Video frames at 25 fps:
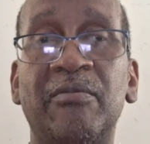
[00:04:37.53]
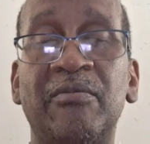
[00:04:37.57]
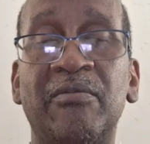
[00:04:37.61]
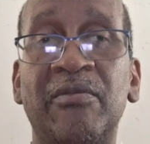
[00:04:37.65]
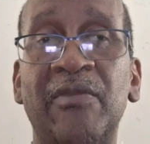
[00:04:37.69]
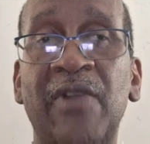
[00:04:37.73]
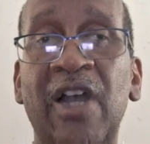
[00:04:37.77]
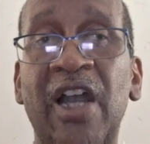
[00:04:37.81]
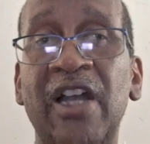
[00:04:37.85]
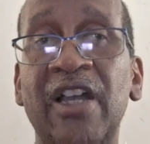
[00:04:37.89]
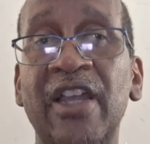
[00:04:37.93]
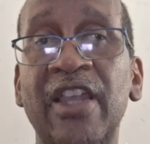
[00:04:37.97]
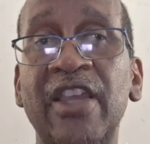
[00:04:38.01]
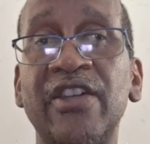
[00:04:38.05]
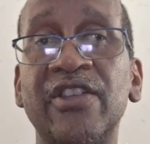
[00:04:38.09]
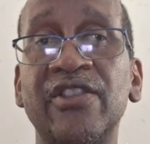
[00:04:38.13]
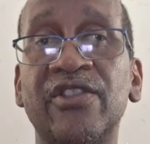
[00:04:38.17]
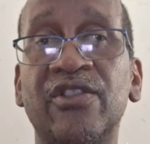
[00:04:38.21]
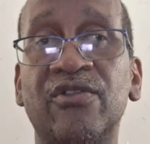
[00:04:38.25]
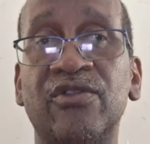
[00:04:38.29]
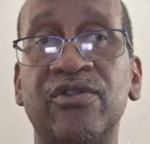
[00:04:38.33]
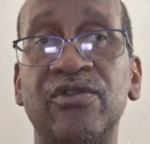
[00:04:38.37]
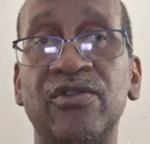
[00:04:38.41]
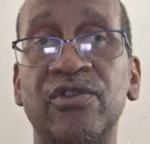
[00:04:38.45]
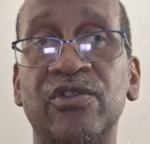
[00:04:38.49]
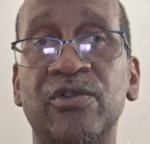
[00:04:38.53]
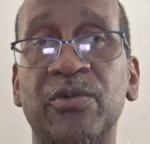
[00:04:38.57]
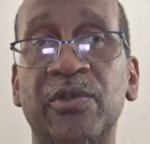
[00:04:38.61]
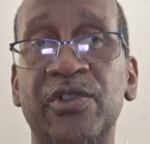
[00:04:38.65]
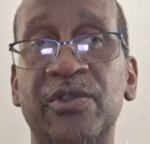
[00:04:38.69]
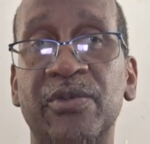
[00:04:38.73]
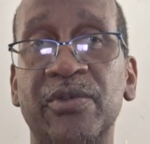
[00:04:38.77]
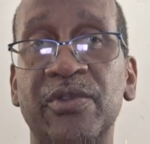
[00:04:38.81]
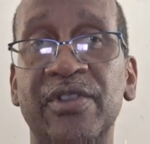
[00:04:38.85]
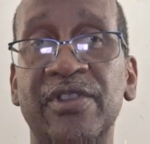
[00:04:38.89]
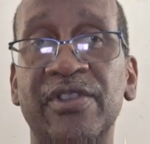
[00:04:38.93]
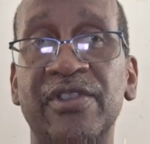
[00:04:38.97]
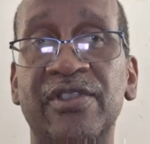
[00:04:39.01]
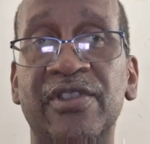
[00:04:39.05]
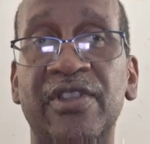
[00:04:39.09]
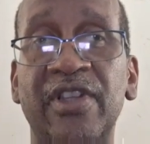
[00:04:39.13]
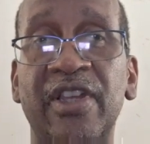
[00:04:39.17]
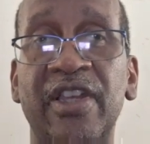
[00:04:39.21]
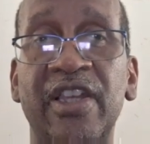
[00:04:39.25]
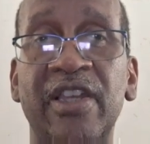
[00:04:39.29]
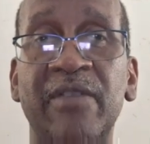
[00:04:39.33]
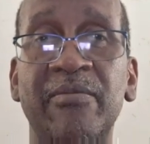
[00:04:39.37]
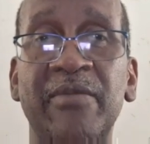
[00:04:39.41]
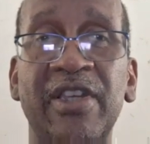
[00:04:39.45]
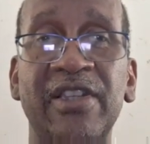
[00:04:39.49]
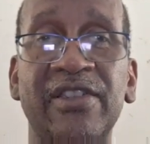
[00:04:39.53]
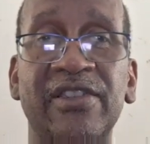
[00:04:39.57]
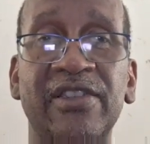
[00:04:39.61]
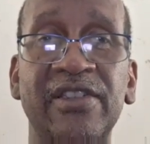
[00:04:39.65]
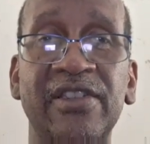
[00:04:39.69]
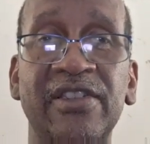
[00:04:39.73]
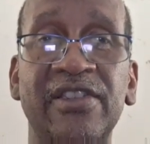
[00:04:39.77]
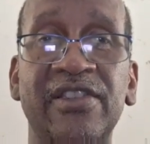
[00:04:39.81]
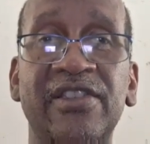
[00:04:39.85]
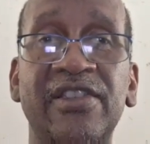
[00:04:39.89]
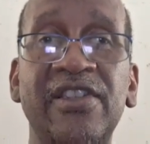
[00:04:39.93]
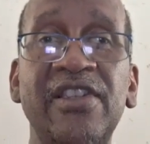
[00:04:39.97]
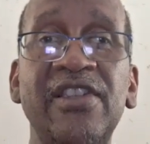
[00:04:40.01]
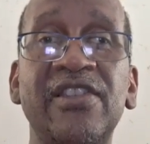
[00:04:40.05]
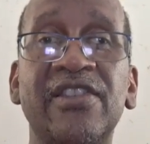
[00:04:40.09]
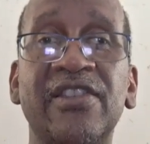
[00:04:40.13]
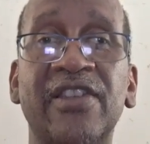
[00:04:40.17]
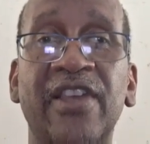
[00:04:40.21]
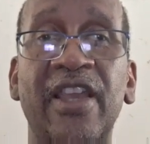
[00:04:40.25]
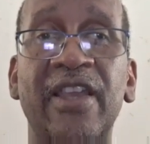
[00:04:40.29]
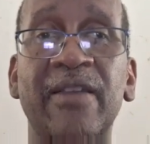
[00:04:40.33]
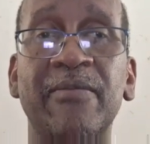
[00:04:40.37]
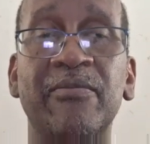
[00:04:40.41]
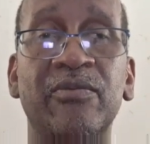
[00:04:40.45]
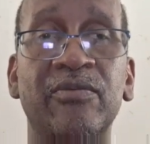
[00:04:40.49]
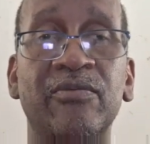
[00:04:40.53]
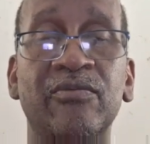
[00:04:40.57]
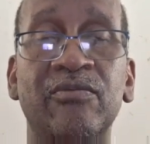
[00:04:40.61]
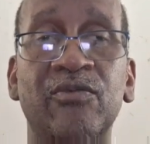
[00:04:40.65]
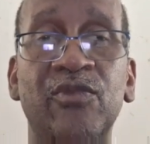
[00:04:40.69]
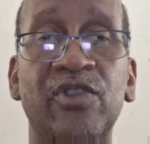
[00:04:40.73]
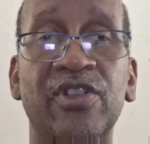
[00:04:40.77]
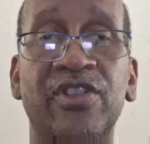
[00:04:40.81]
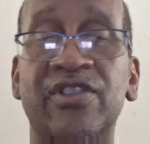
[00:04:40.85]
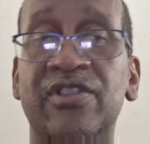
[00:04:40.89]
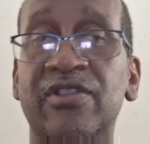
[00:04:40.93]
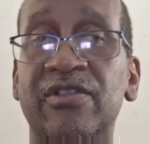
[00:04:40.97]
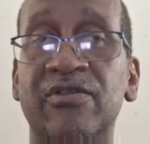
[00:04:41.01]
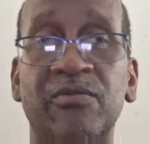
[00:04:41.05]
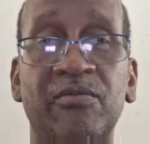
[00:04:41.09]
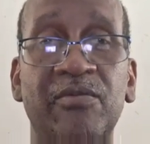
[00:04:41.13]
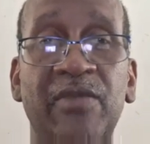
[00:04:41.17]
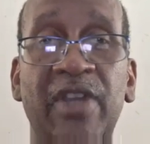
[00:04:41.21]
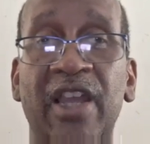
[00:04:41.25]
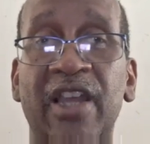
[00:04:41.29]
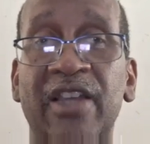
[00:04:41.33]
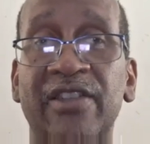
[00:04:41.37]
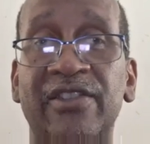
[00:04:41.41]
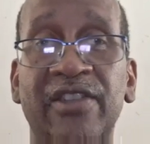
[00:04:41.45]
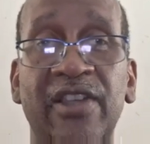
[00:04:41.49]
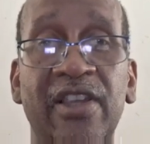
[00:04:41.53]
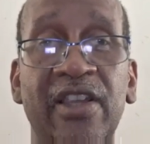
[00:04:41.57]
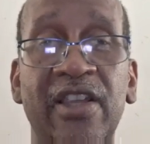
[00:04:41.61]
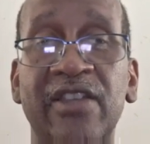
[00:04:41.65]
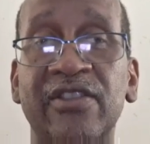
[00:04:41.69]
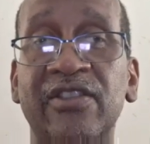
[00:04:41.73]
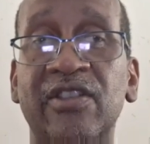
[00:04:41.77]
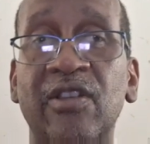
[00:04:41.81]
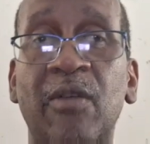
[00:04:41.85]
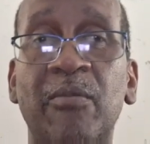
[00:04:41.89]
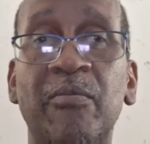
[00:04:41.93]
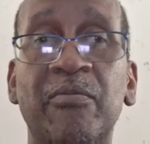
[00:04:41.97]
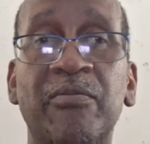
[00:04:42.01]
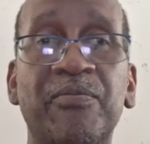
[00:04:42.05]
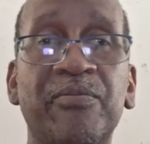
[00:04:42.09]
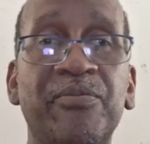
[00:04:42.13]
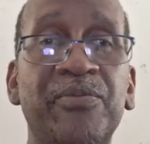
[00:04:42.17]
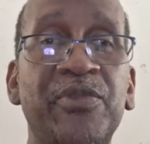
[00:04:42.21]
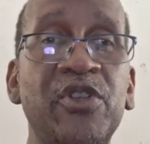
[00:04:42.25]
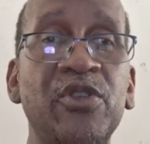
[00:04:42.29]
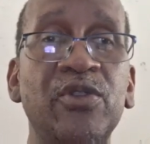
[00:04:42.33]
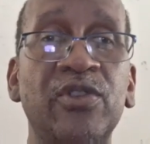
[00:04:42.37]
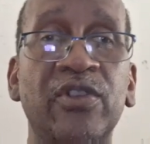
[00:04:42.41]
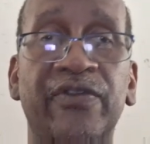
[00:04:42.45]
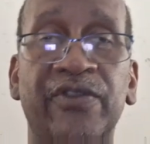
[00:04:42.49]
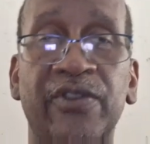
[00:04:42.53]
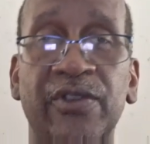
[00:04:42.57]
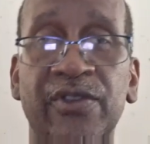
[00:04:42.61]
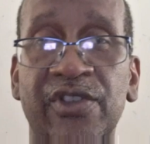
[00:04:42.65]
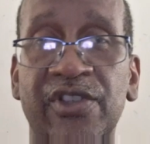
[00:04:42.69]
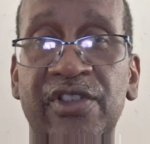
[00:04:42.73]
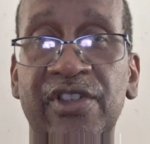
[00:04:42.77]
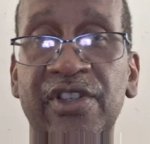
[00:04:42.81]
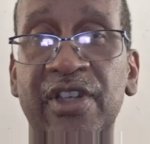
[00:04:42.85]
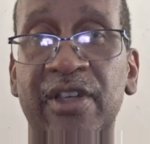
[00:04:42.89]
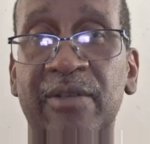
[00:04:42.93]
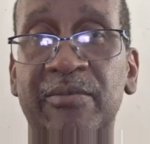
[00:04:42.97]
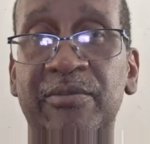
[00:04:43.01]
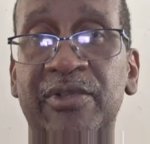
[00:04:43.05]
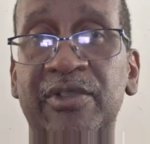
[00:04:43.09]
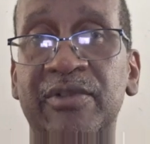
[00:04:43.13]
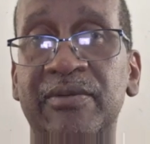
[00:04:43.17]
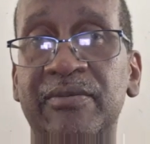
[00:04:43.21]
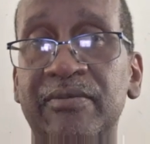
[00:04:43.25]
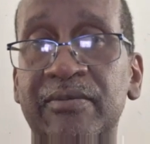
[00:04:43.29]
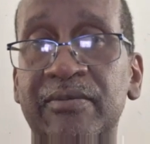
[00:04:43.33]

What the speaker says: my latest cruise, which was the MSC Seascape, which, may I say, is a beautiful ship.